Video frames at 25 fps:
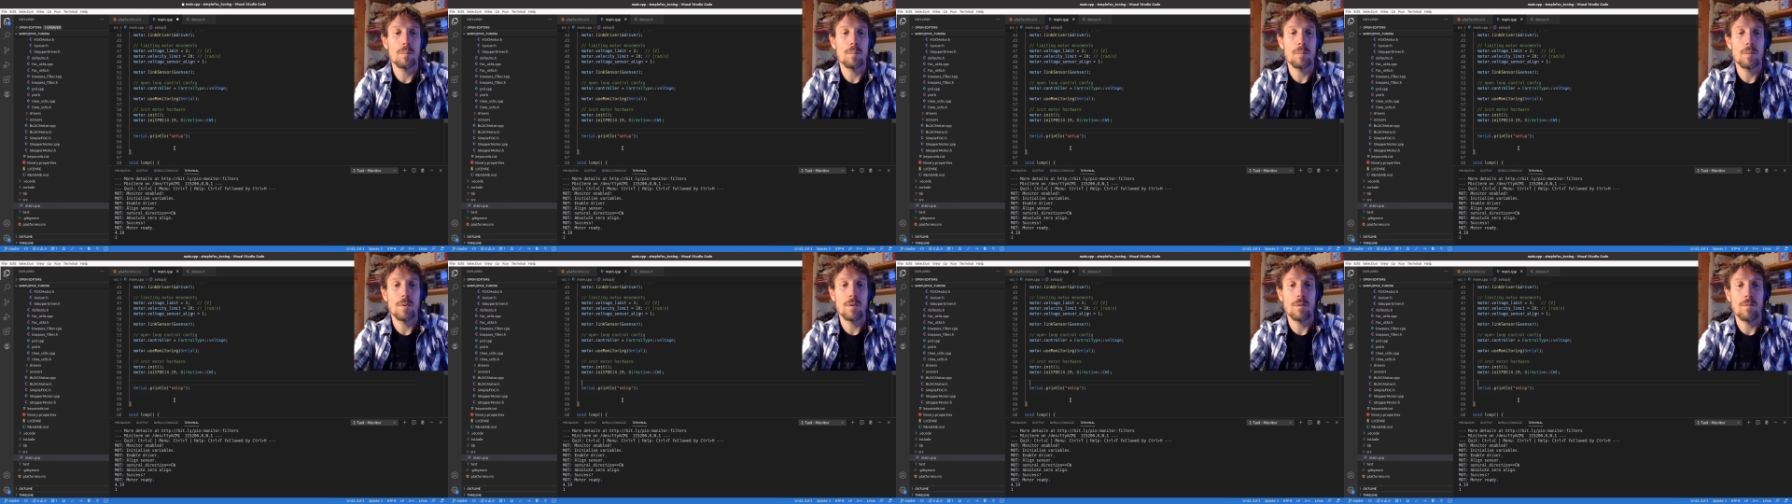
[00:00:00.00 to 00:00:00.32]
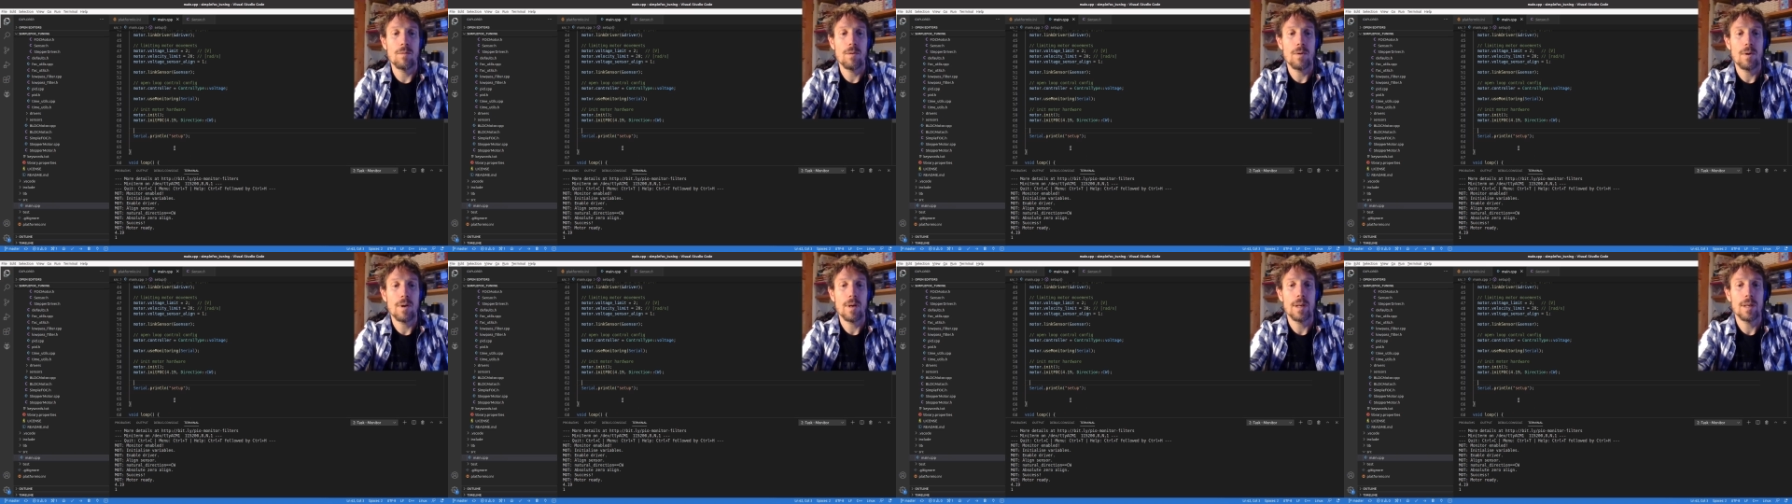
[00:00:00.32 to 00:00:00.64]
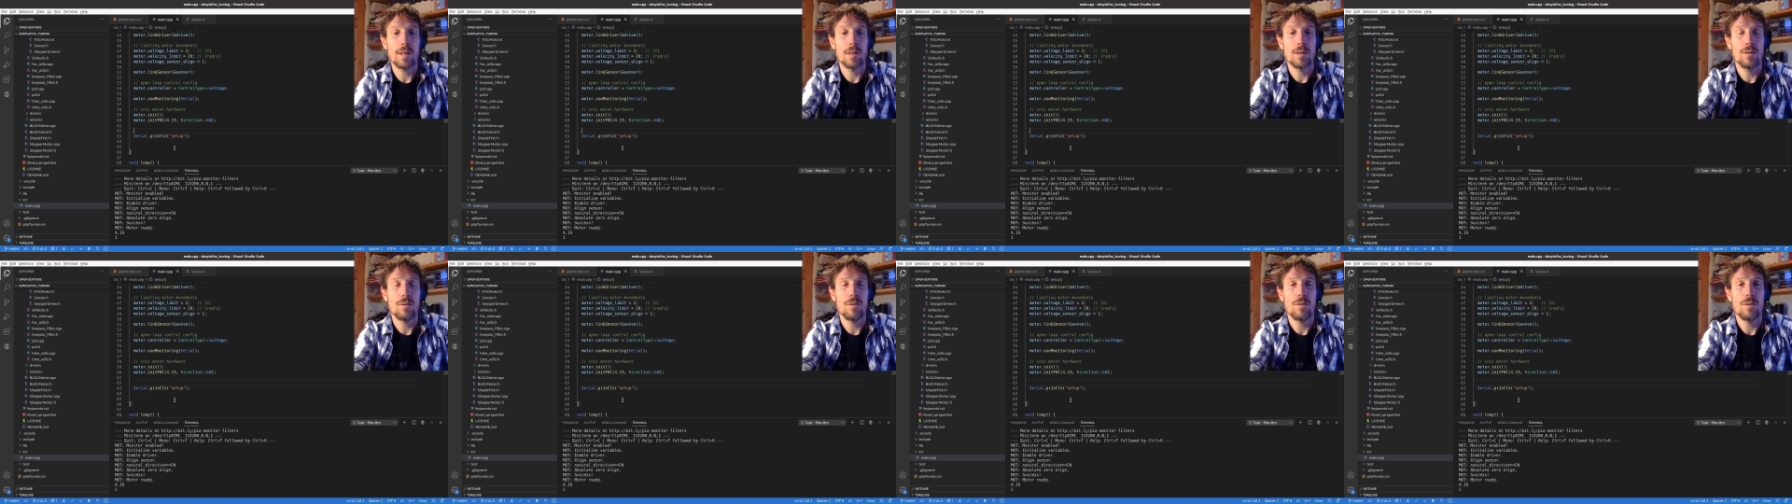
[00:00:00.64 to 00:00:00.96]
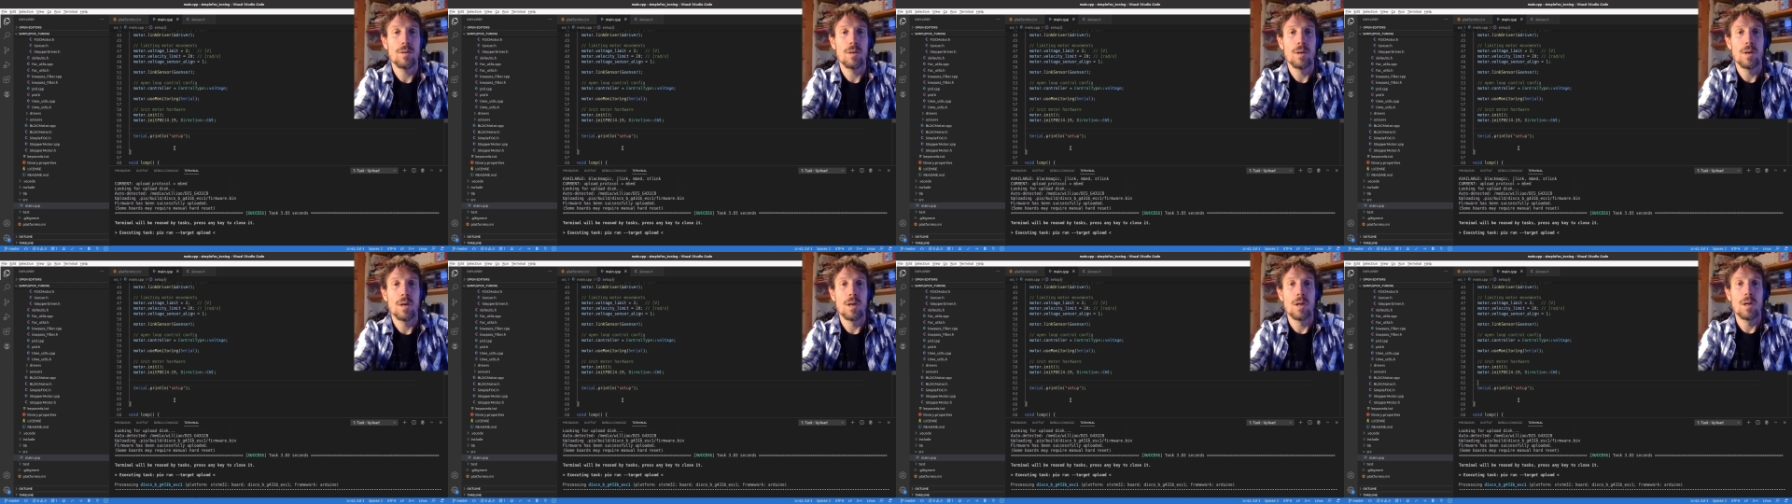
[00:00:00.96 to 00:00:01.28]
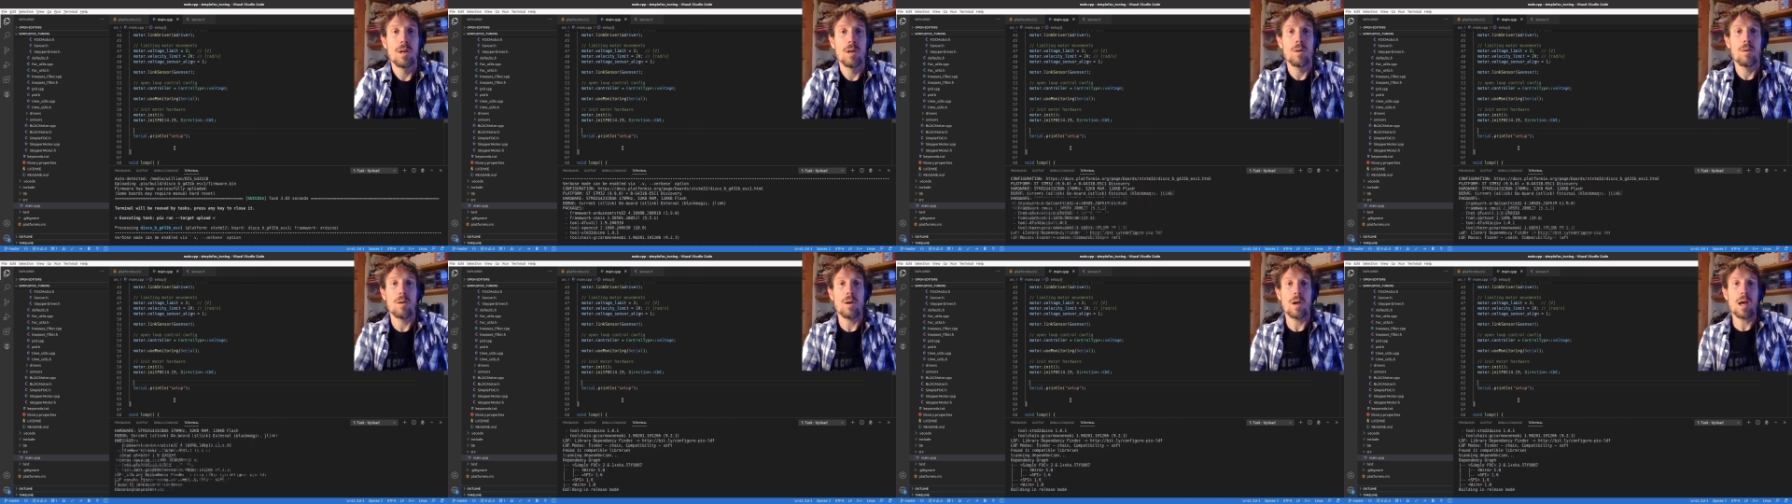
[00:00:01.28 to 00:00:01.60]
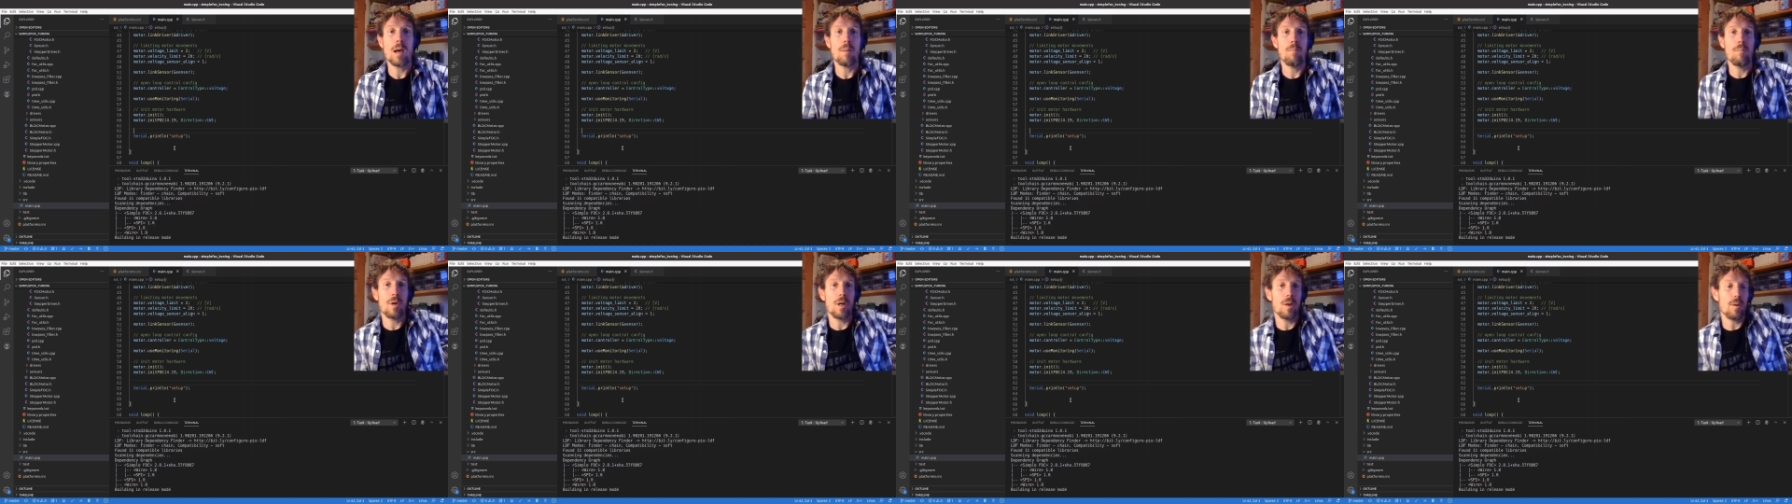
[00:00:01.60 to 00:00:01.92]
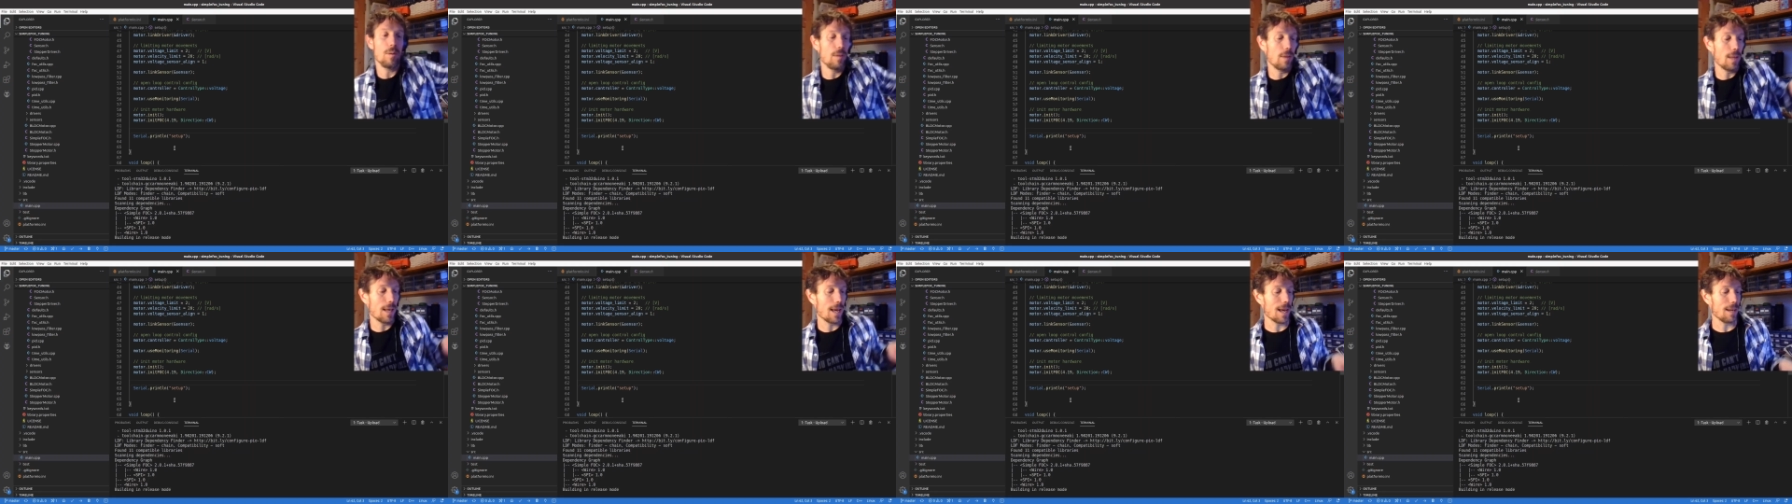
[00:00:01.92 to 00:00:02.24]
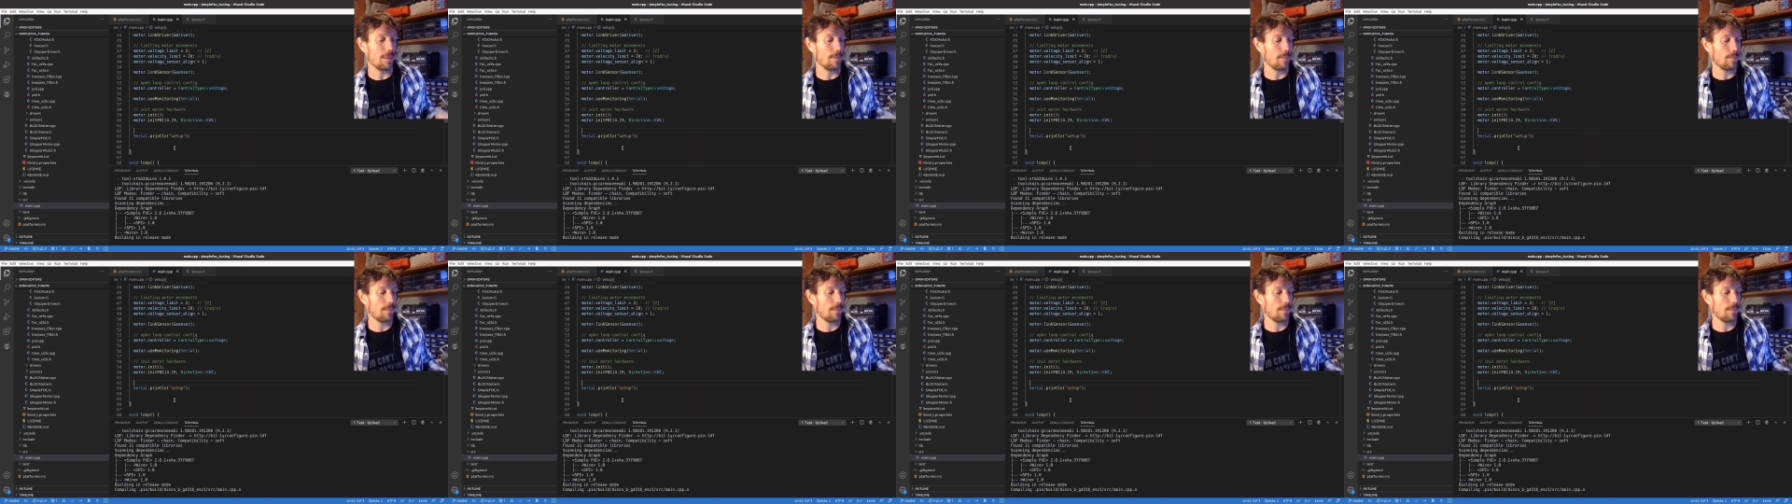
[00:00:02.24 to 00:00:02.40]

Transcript: if I can upload that